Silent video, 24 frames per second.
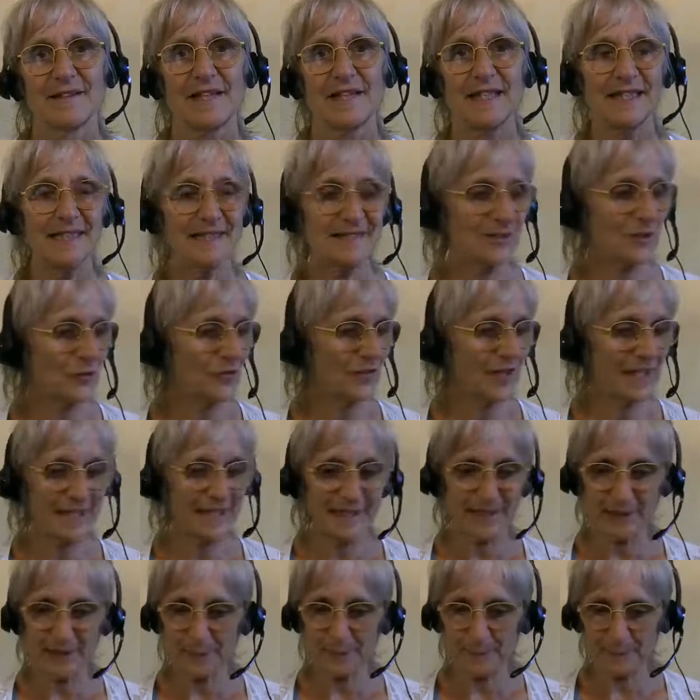And it's
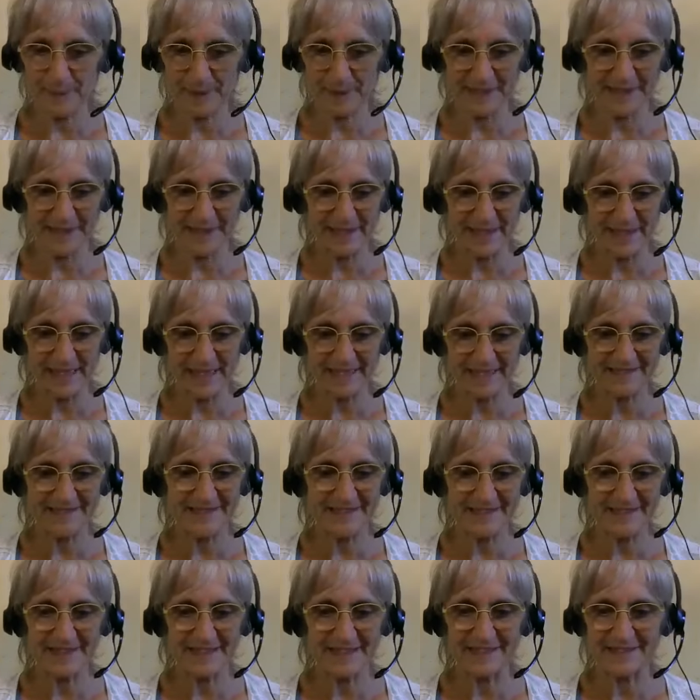already complete as
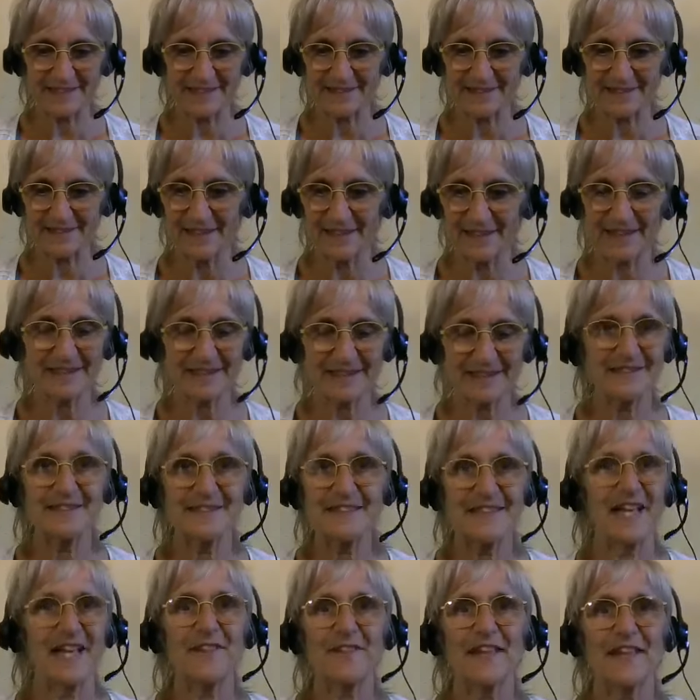it is. There's
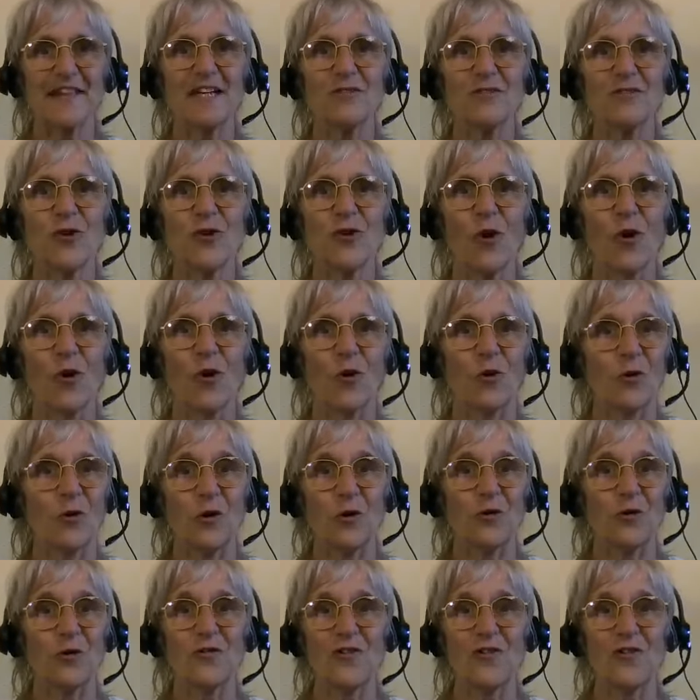nothing wrong
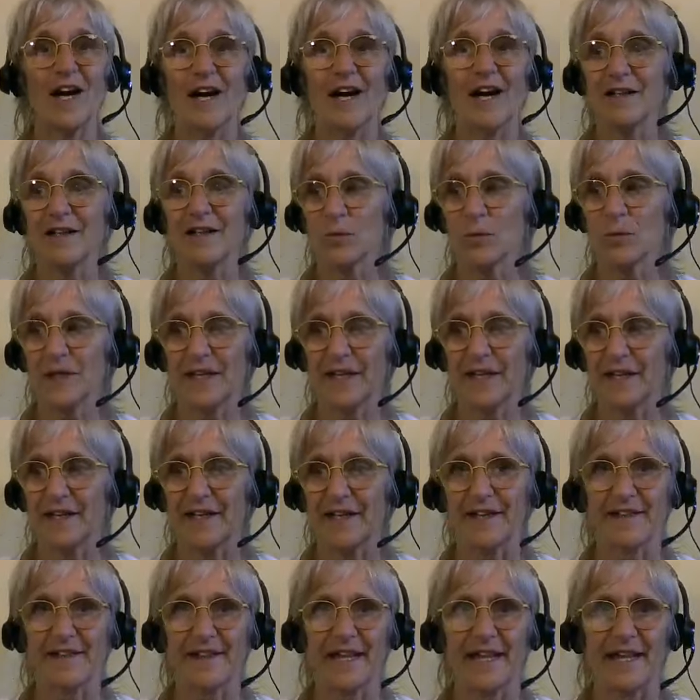or right with
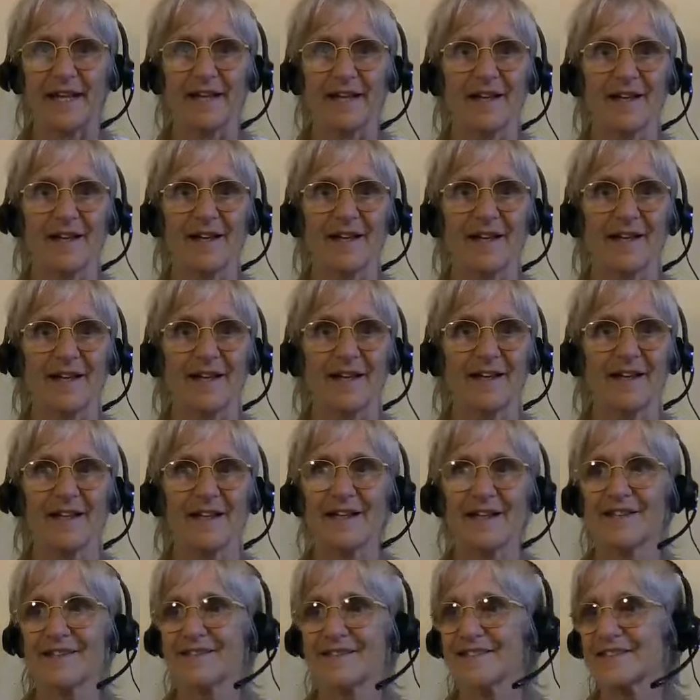anything.
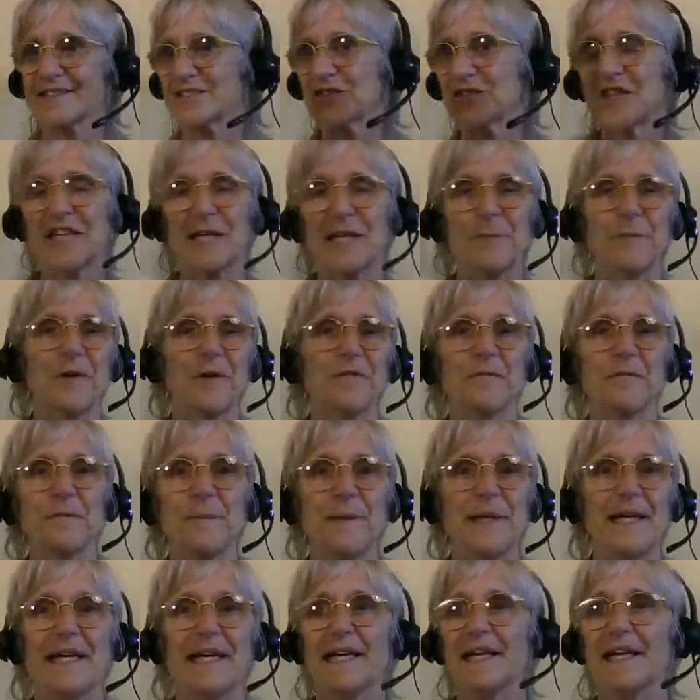It's the dream of
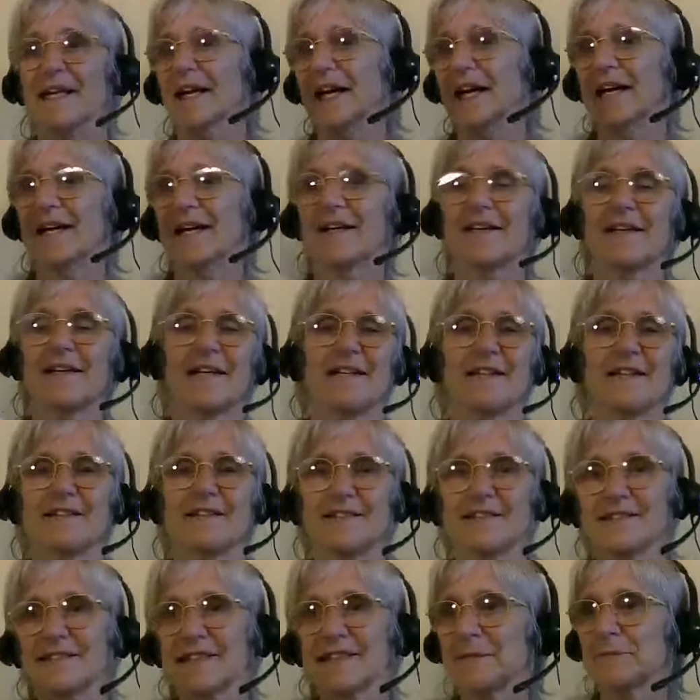me, like there
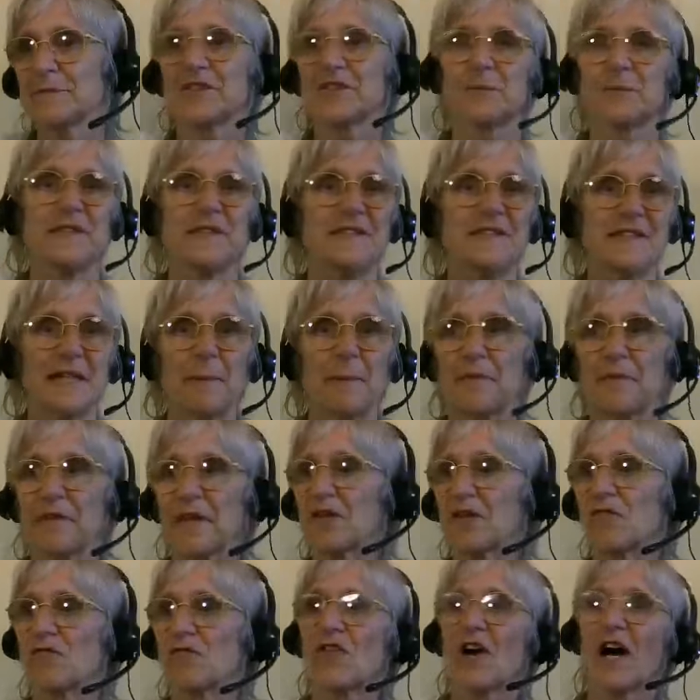seems to be
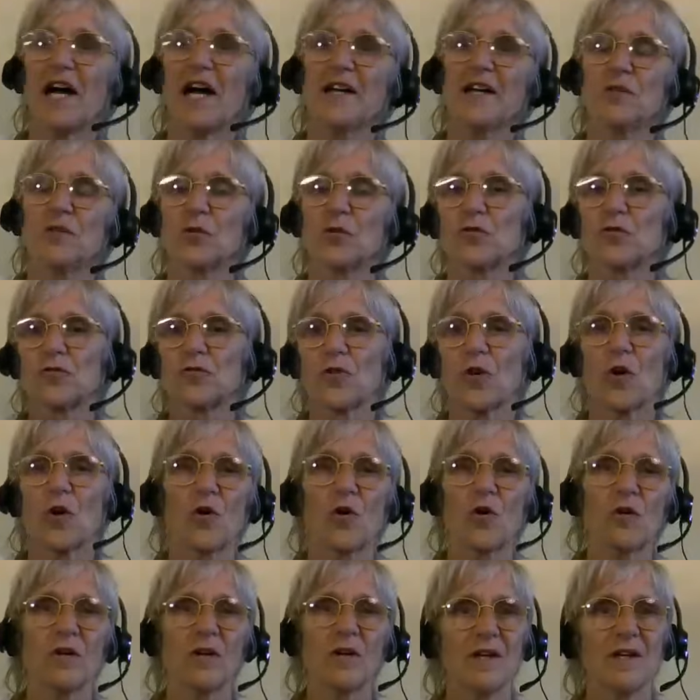something right or
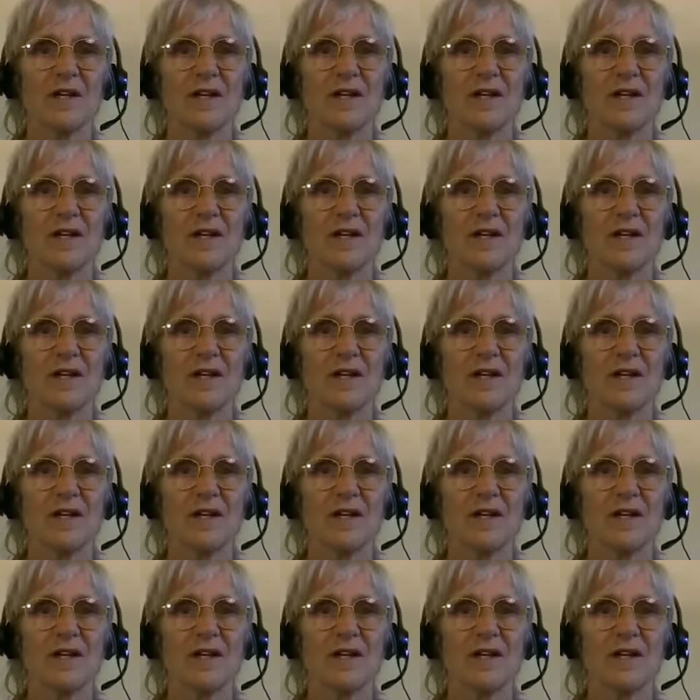wrong.